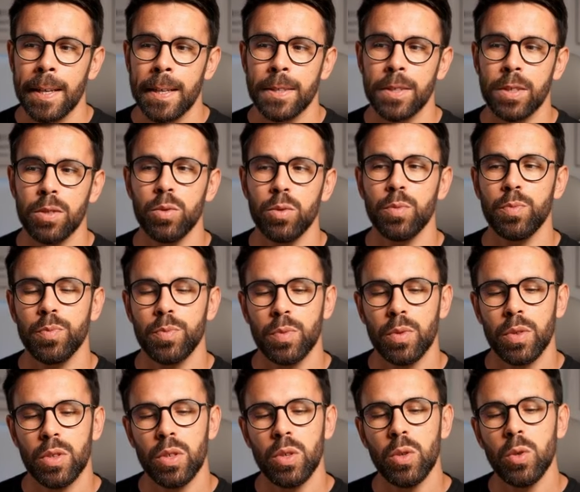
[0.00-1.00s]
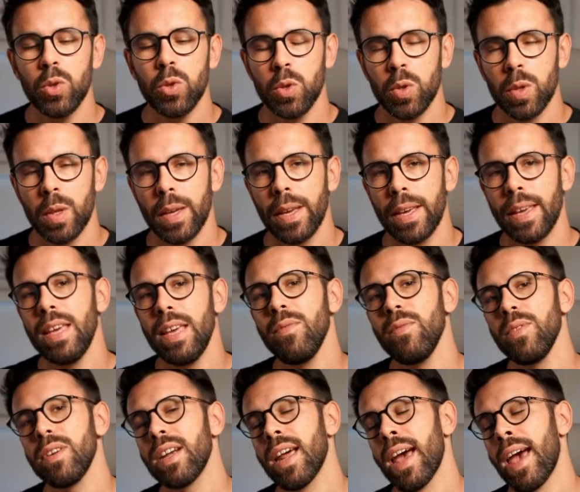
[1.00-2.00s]
So usually,
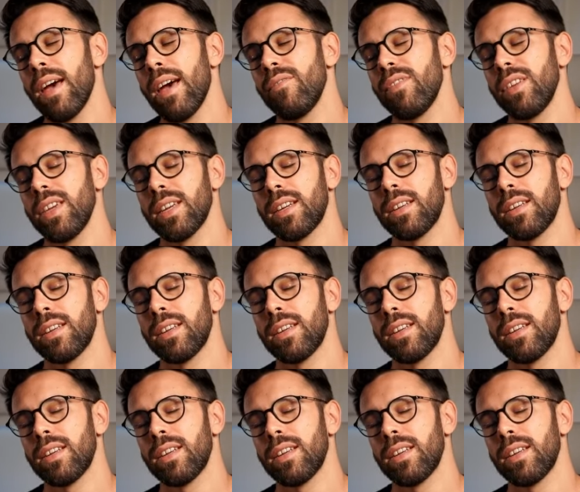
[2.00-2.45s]
even having a